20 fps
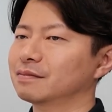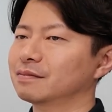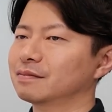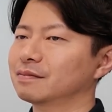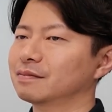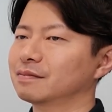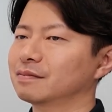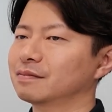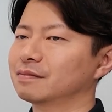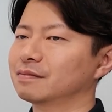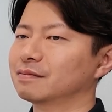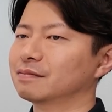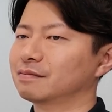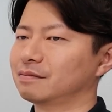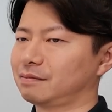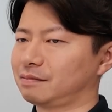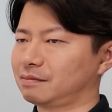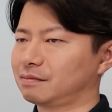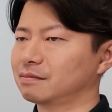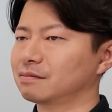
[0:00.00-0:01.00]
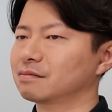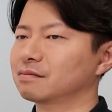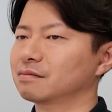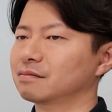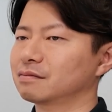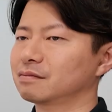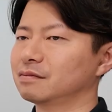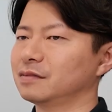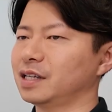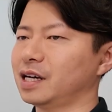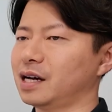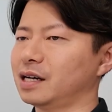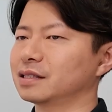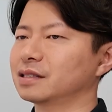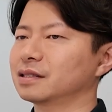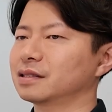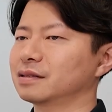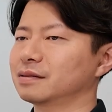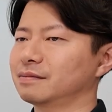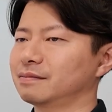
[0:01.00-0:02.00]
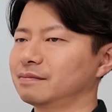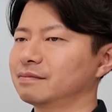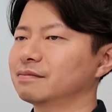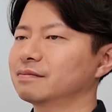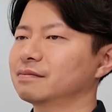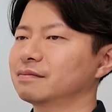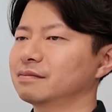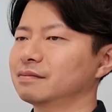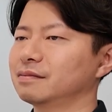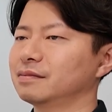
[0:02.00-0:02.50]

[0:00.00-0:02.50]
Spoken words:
That's true. A strong refrain.